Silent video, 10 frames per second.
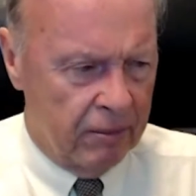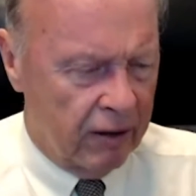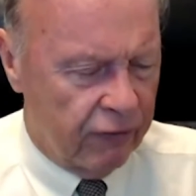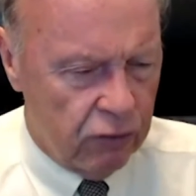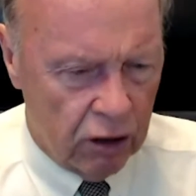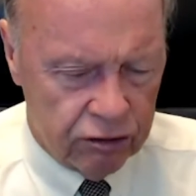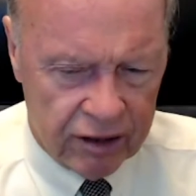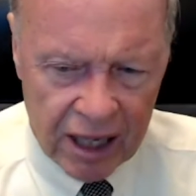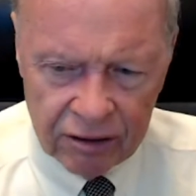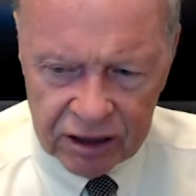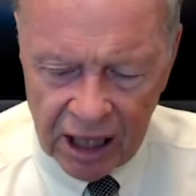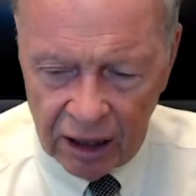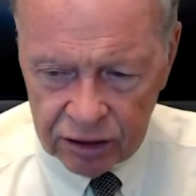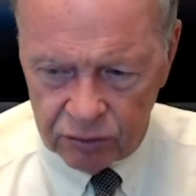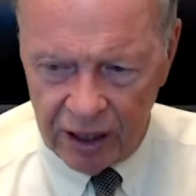about a few hundred thousand
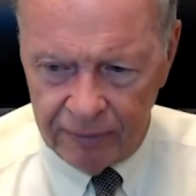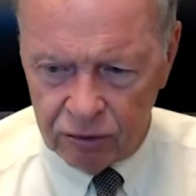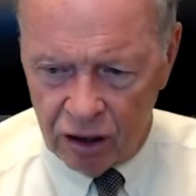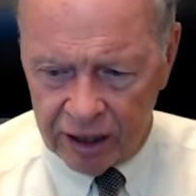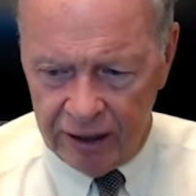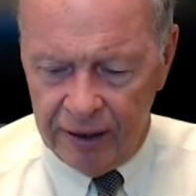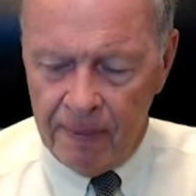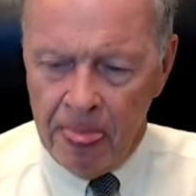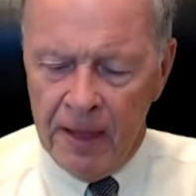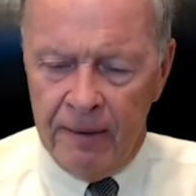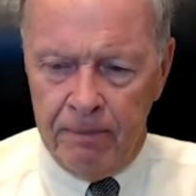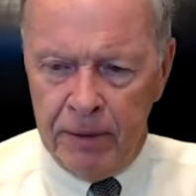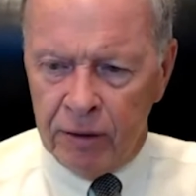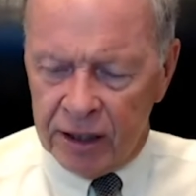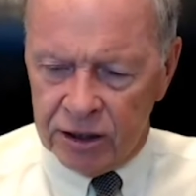dollars when I'm talking
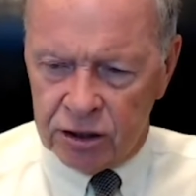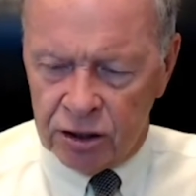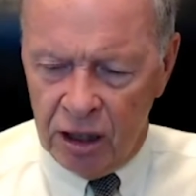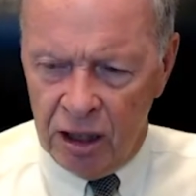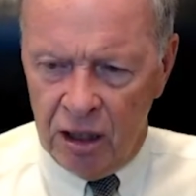millions.